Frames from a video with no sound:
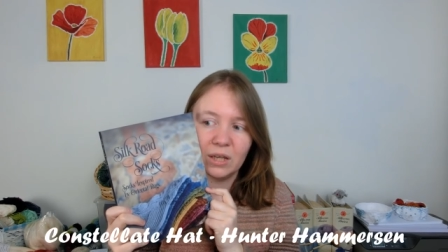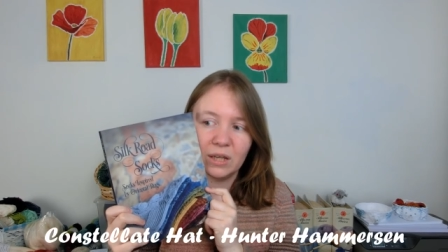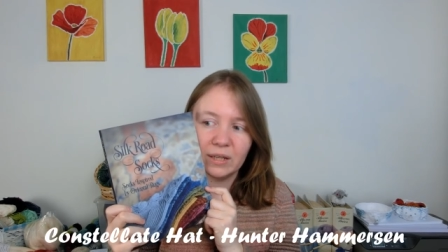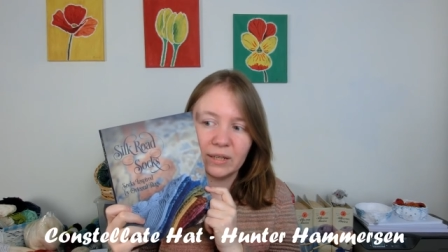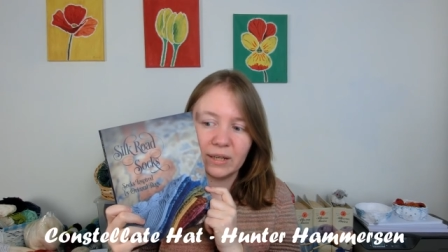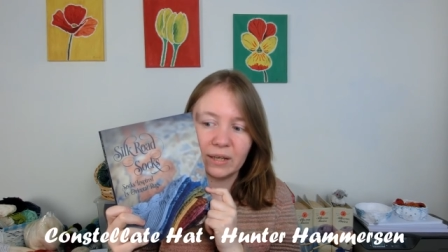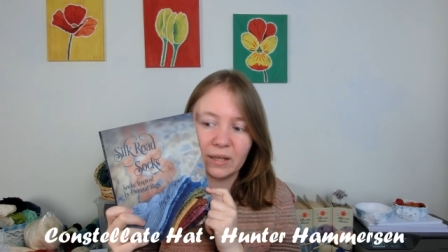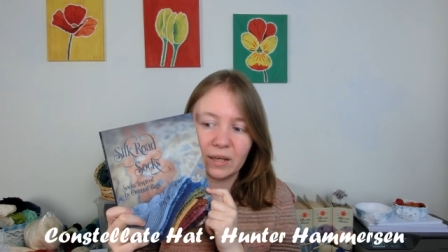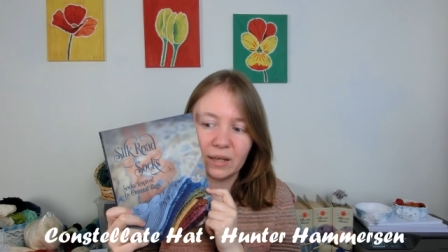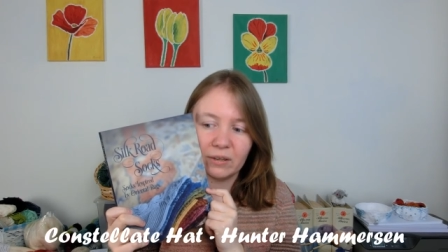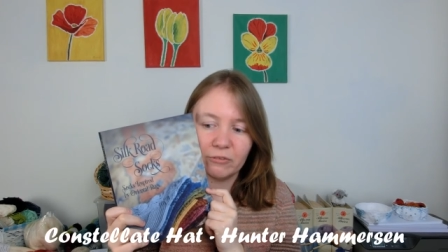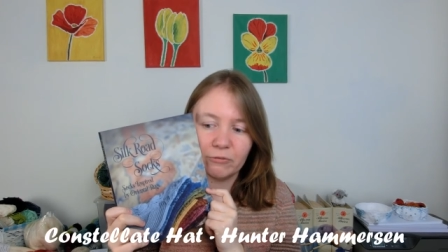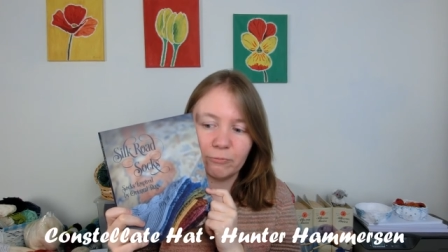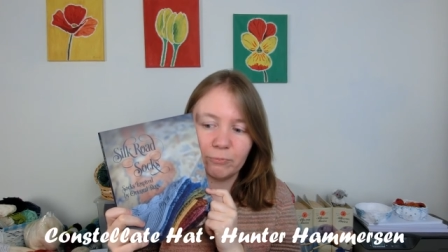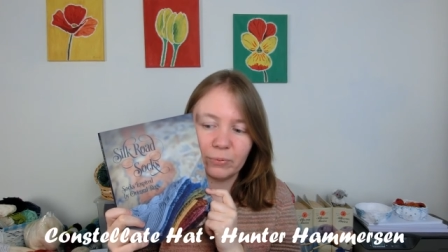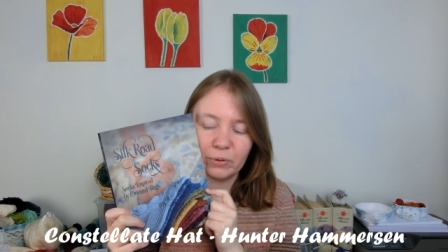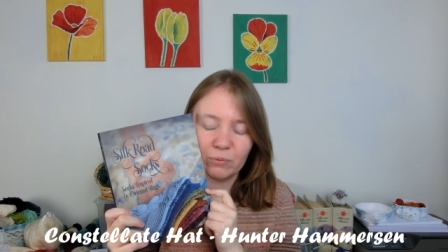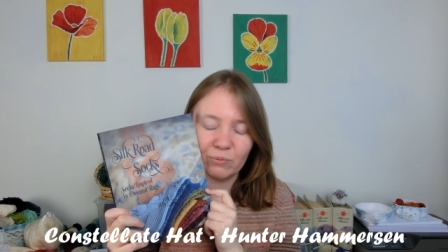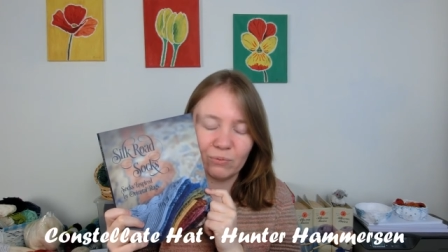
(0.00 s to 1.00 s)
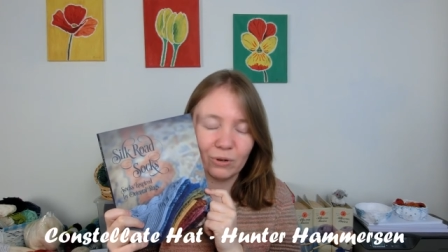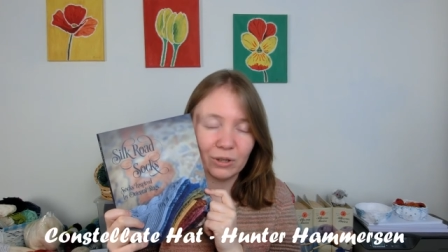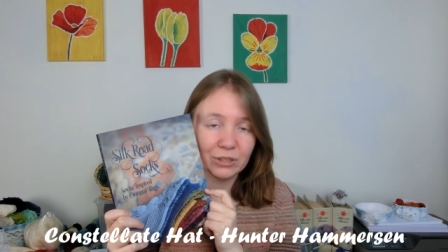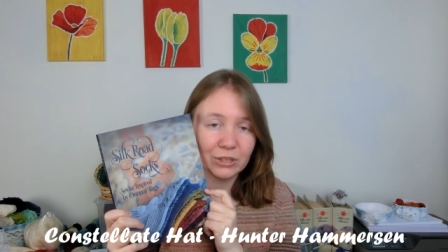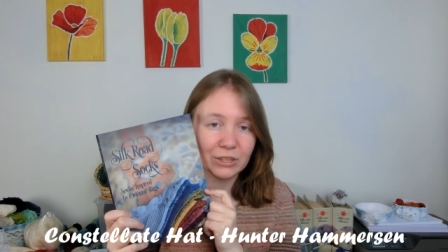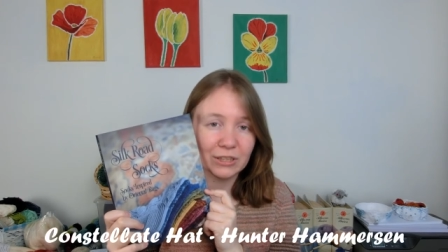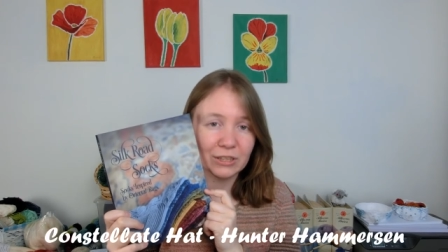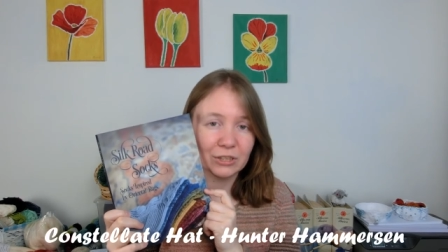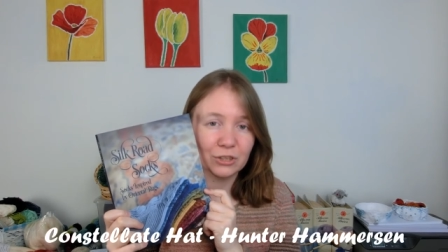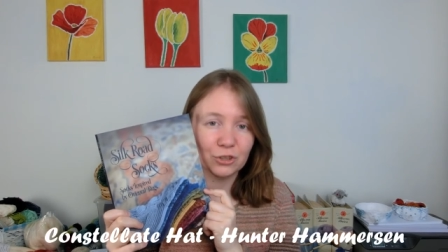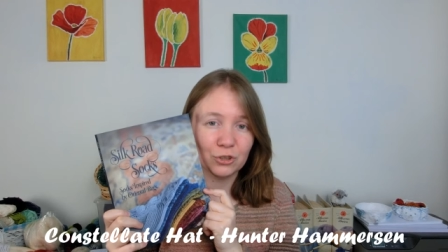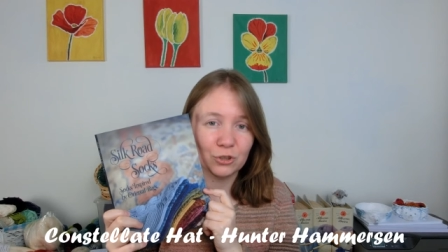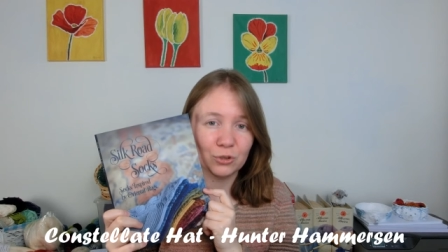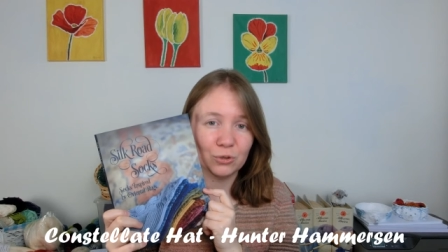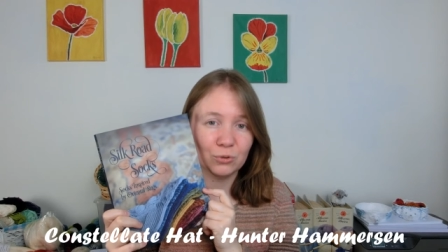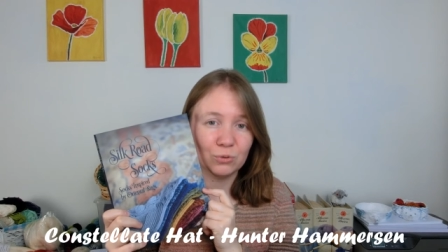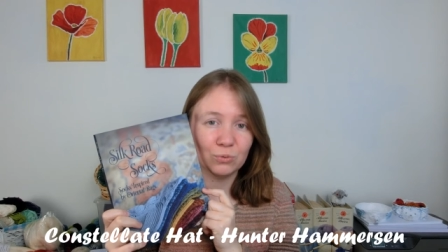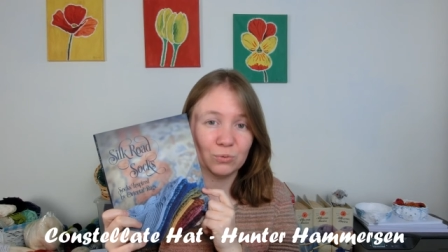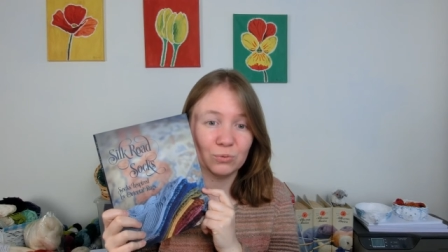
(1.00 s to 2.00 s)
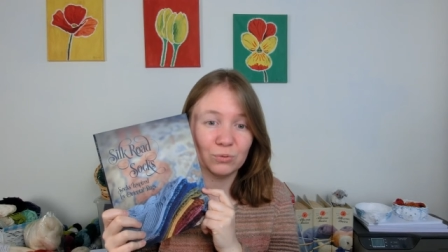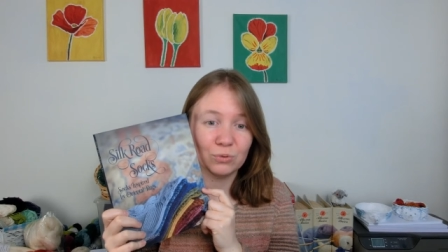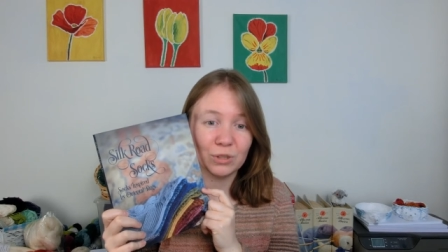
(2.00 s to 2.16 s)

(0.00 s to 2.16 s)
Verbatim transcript: that I've been wanting to